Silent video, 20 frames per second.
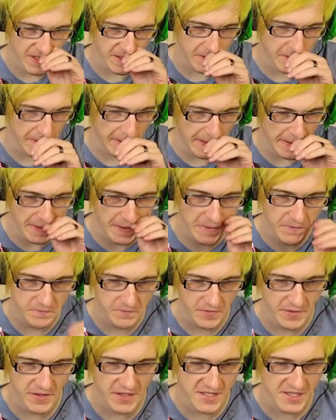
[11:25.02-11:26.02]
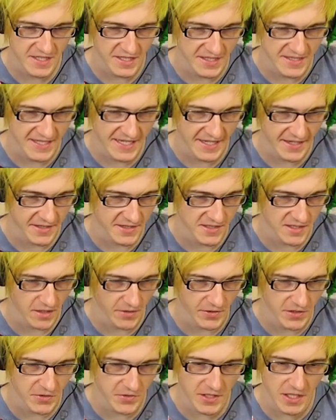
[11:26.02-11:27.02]
try to go here. I think it's gonna take us.
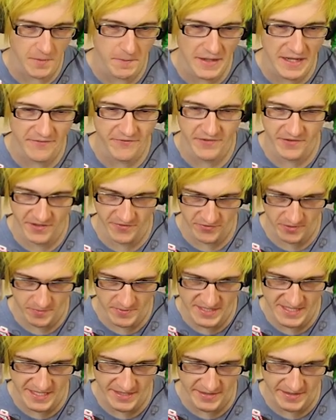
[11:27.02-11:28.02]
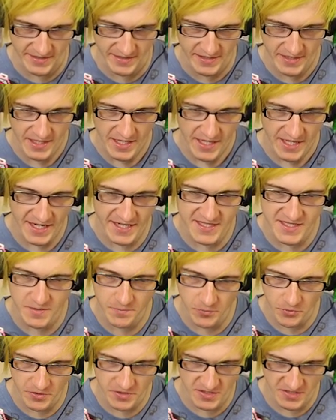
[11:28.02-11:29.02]
Oh, you get a bad feeling from this area, and
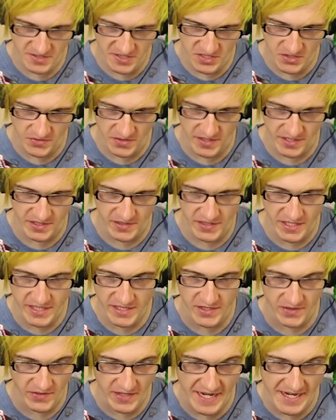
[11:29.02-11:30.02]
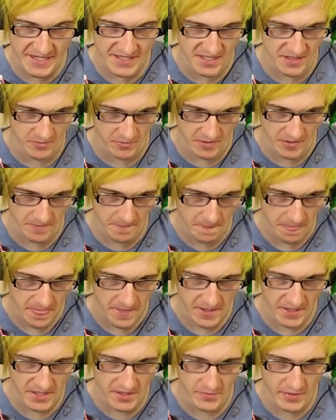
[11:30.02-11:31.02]
it's important to the story, unlike the last one.
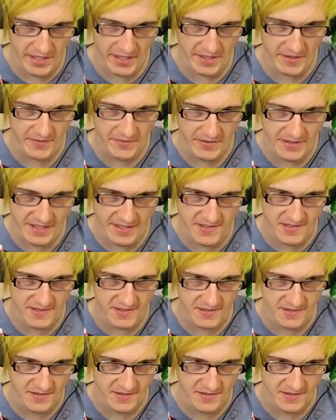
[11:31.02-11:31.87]
Are you ready? Yes.